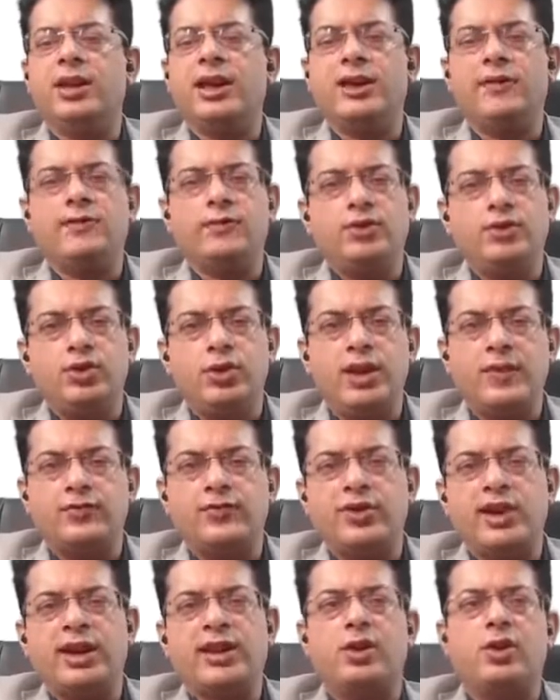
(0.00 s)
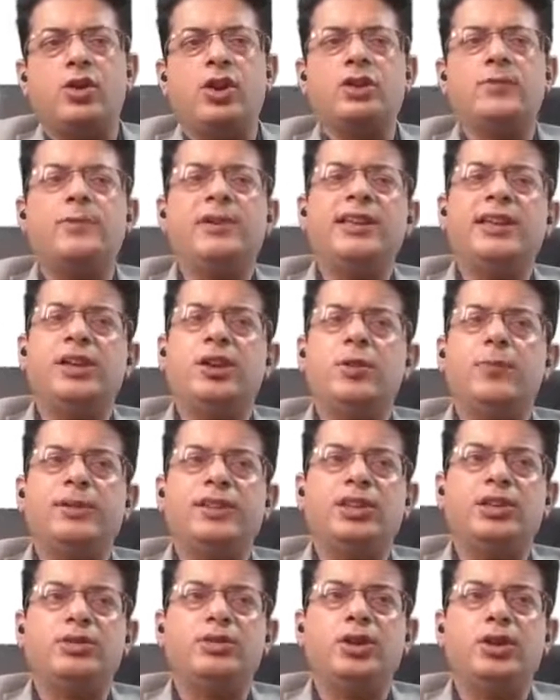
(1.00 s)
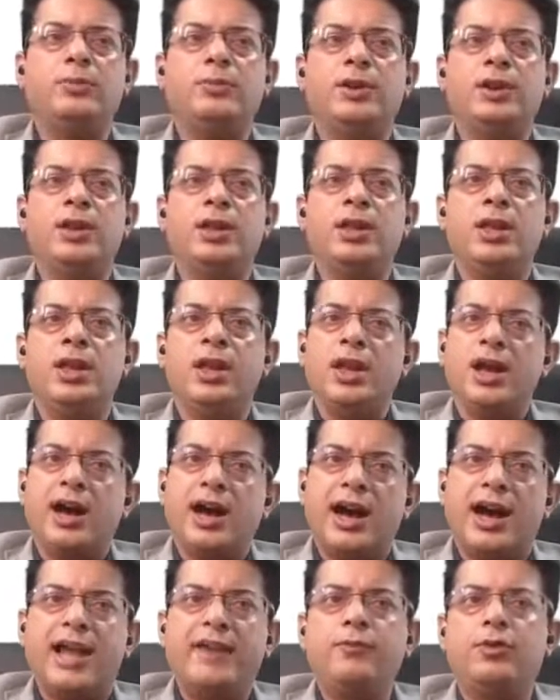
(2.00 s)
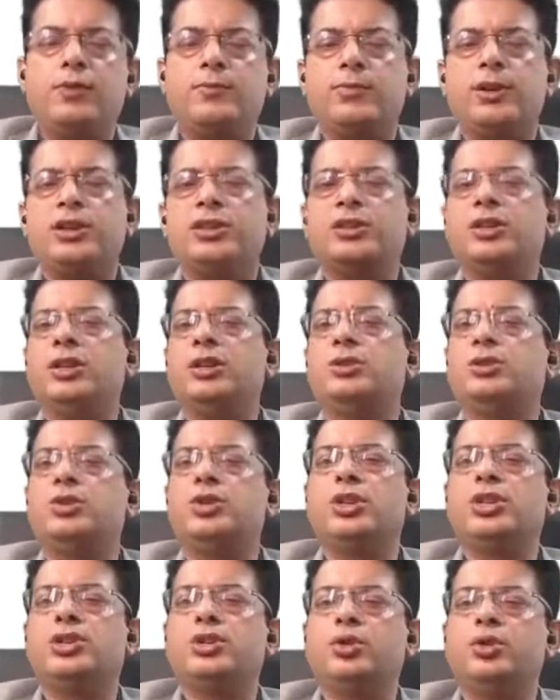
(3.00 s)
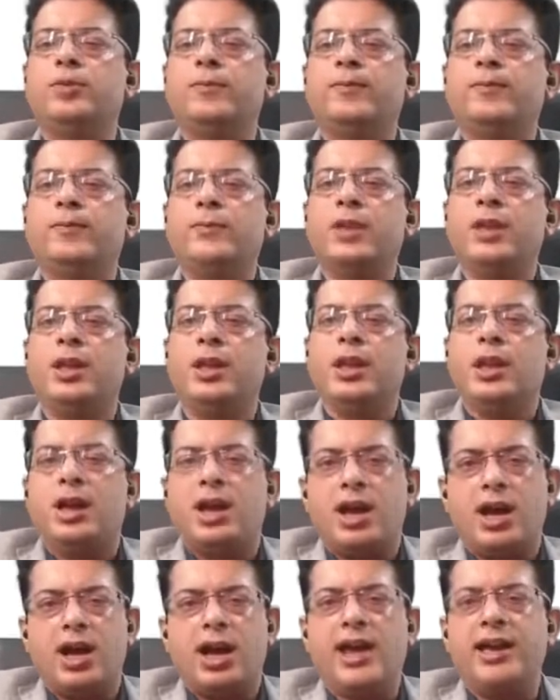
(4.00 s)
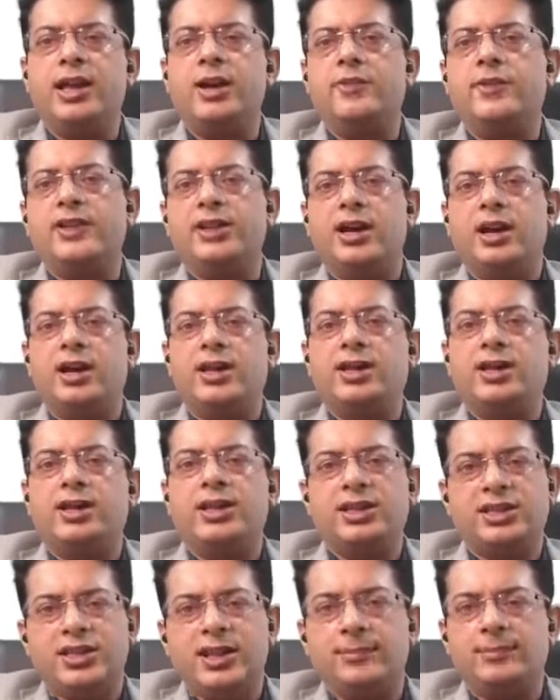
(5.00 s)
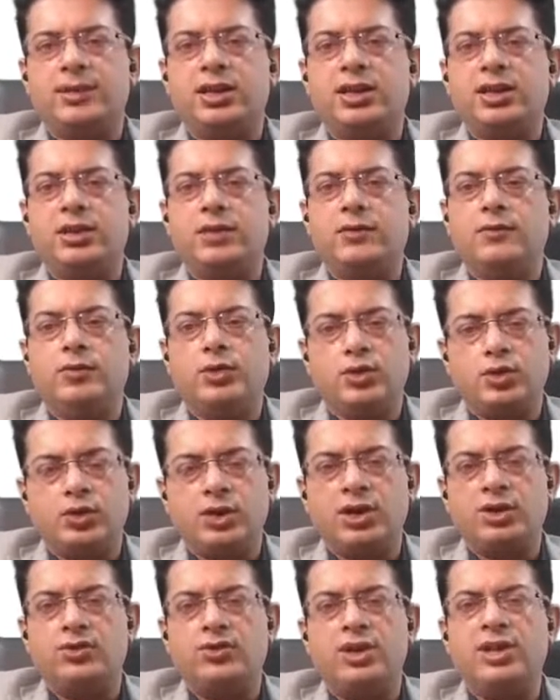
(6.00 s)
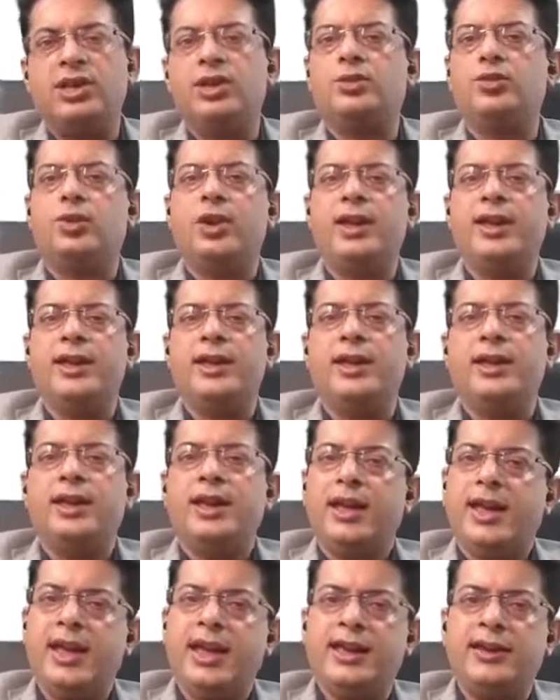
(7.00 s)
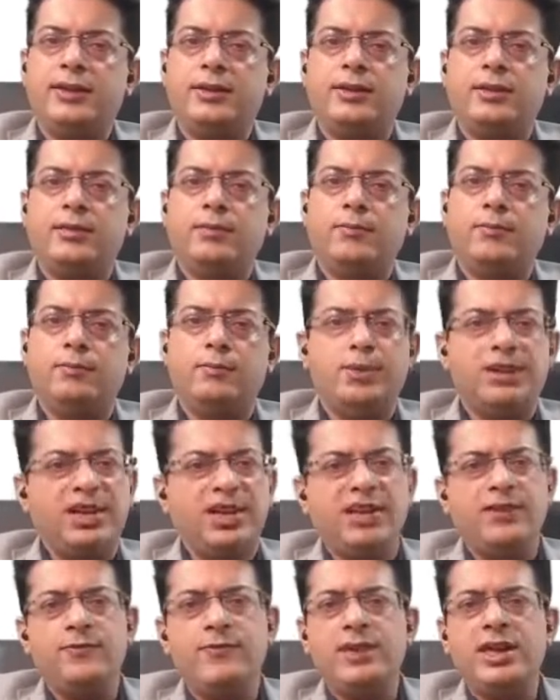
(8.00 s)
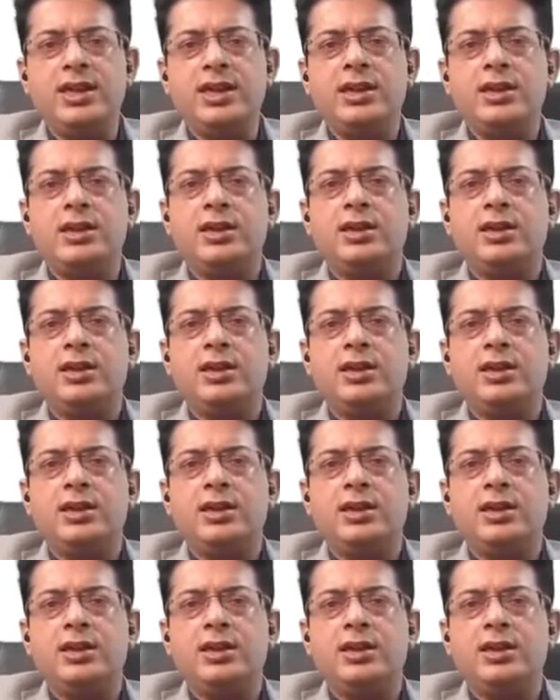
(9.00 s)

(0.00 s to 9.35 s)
and you have tried a lot many allopathic treatment, I would personally suggest you Ayurveda is something which you can really try, and believe me,